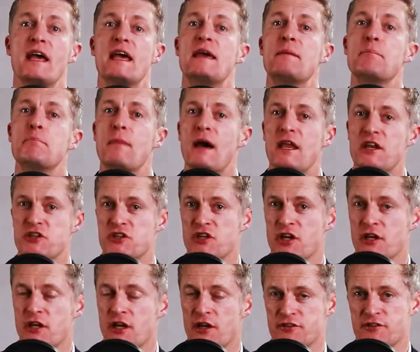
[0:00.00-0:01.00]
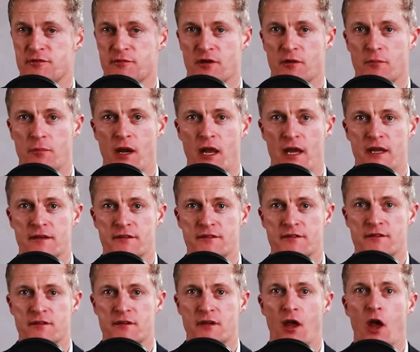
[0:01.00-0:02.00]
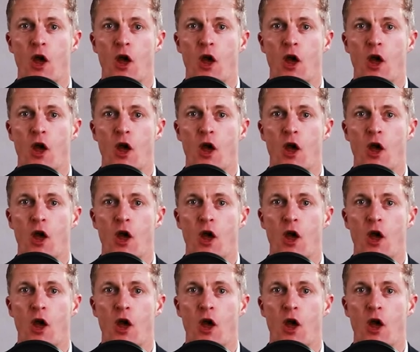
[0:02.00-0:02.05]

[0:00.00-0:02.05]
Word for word: in managing a customer complaint,